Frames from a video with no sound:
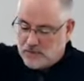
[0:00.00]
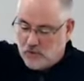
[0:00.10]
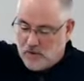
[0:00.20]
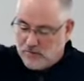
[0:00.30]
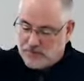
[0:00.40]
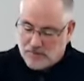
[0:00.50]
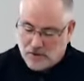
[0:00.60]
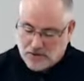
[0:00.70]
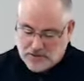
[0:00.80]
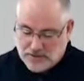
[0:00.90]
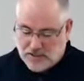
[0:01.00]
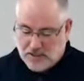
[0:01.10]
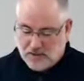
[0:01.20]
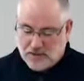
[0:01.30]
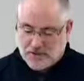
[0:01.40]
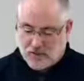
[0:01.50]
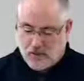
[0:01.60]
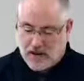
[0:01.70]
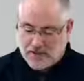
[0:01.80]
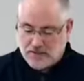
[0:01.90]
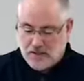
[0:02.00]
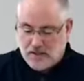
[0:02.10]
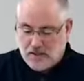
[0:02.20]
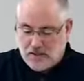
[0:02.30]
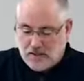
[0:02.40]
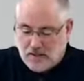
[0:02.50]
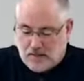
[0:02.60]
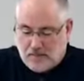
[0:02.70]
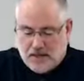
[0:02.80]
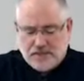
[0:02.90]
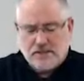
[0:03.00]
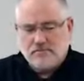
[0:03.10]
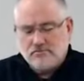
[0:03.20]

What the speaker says: to wealthy merchants and aristocrats. But